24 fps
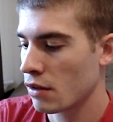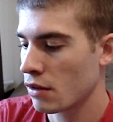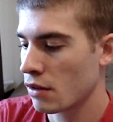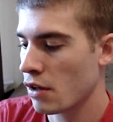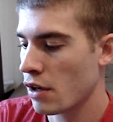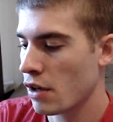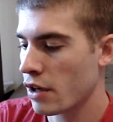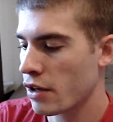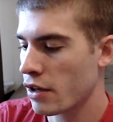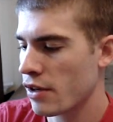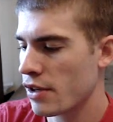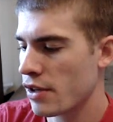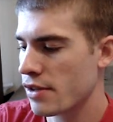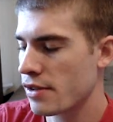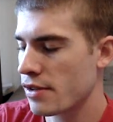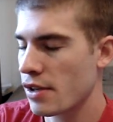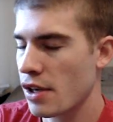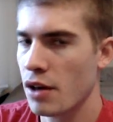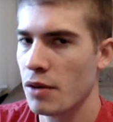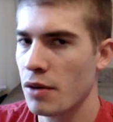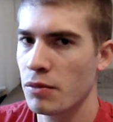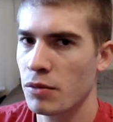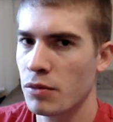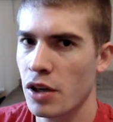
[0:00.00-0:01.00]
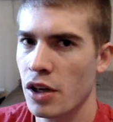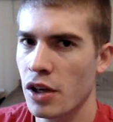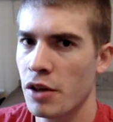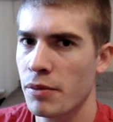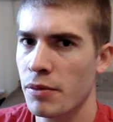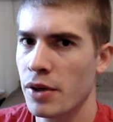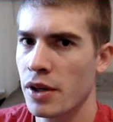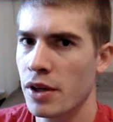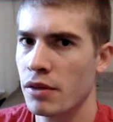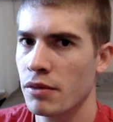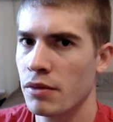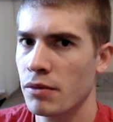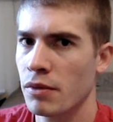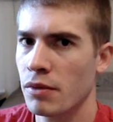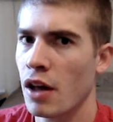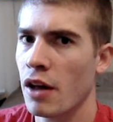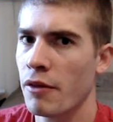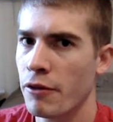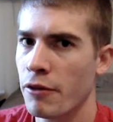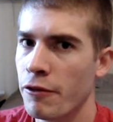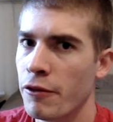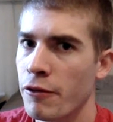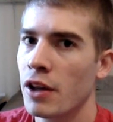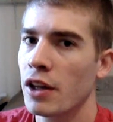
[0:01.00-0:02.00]
Like I said, I'm gonna be
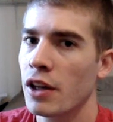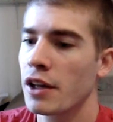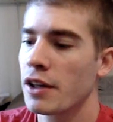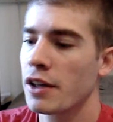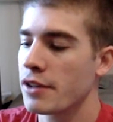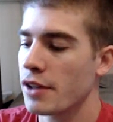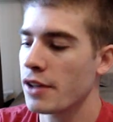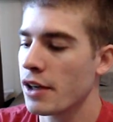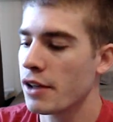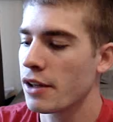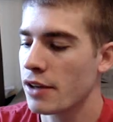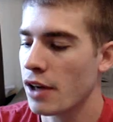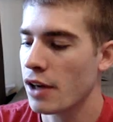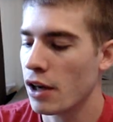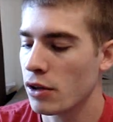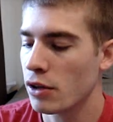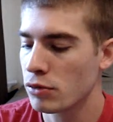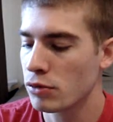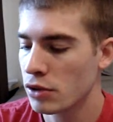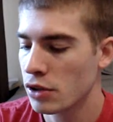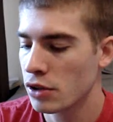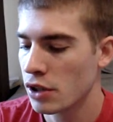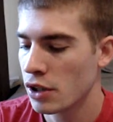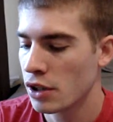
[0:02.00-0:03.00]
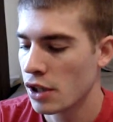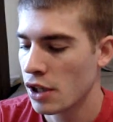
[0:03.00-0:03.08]
fairly detailed.